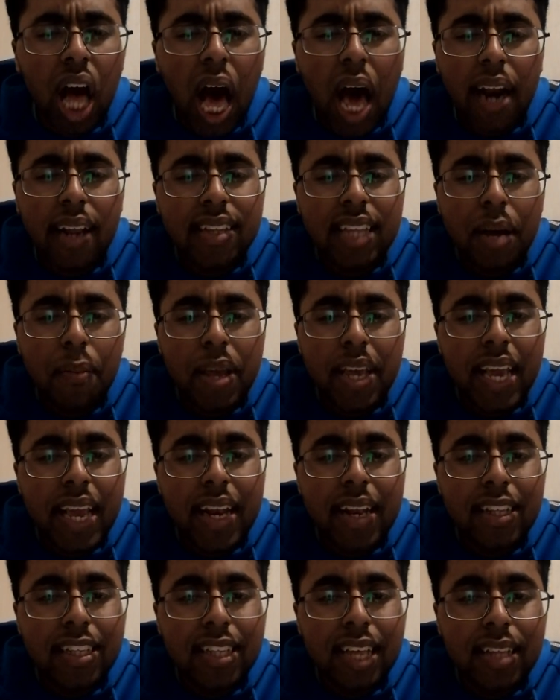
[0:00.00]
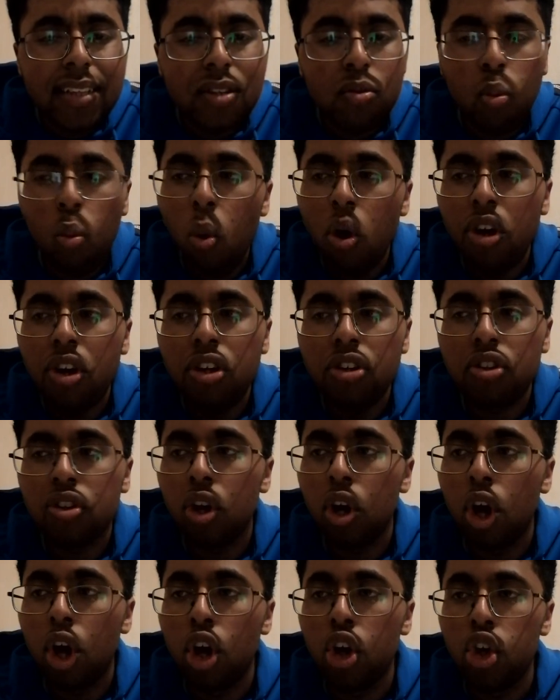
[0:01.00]
How does that make any sense? What does
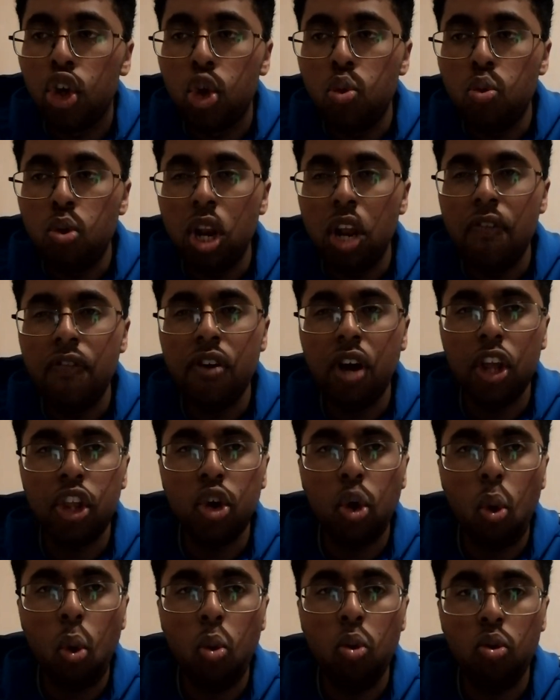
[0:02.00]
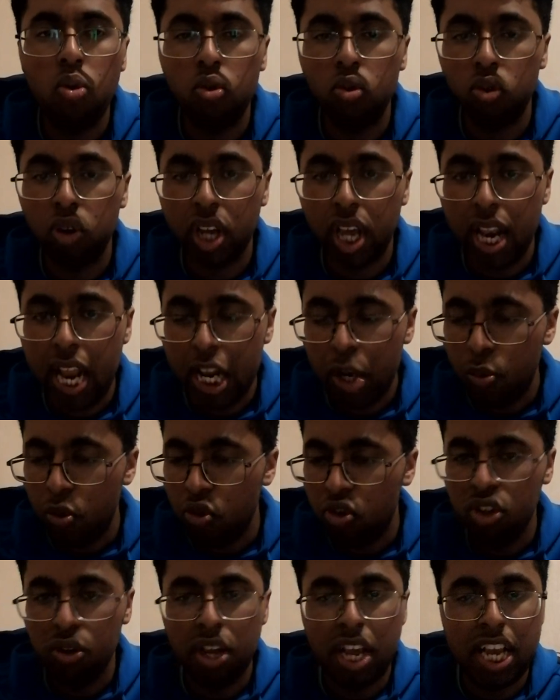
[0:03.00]
you living on your own connect
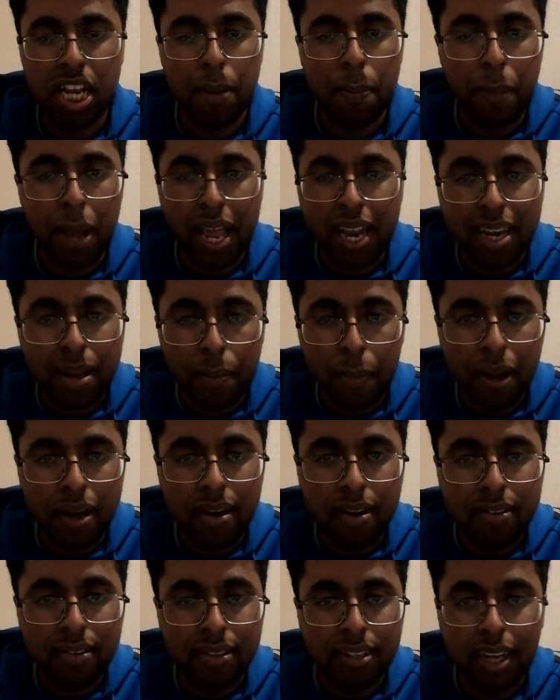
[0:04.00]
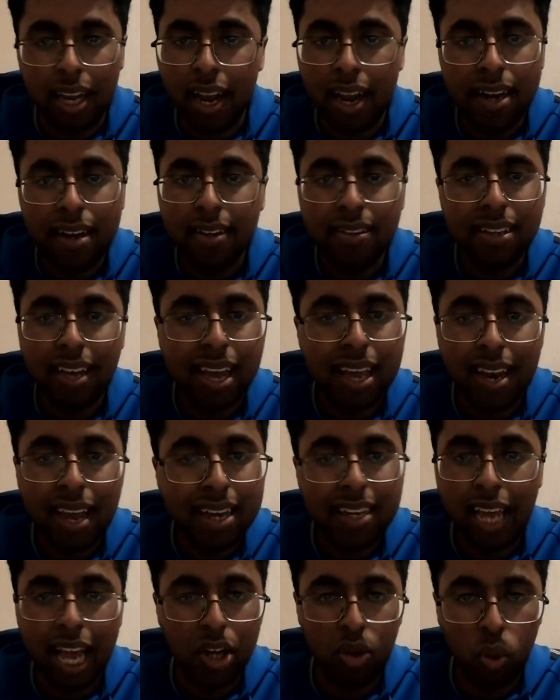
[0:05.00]
with just independency? It doesn't
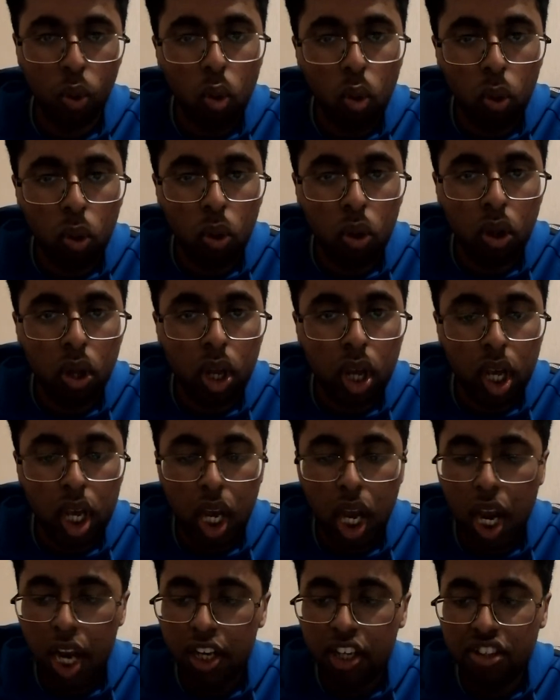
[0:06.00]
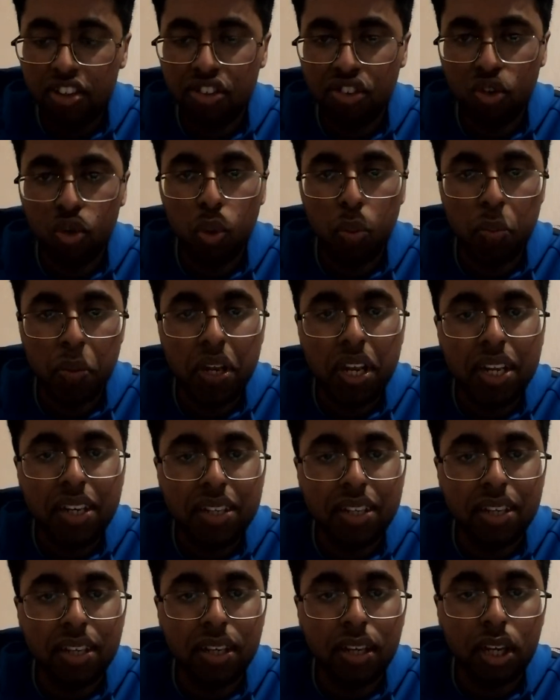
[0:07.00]
connect at all. It's just
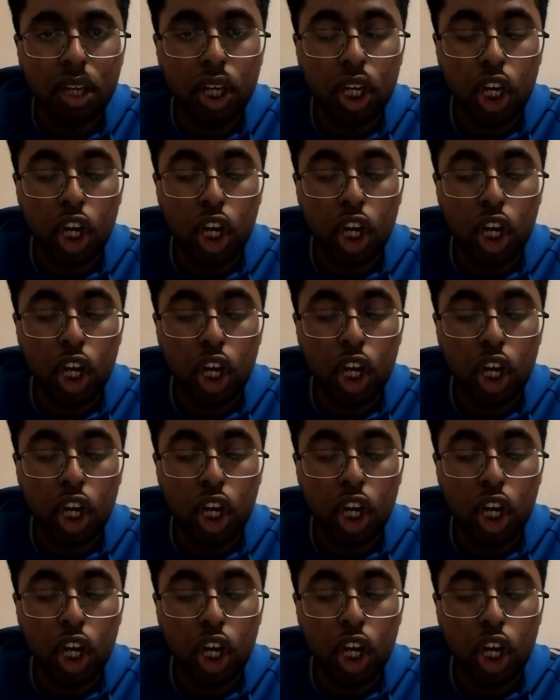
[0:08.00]
stupidity.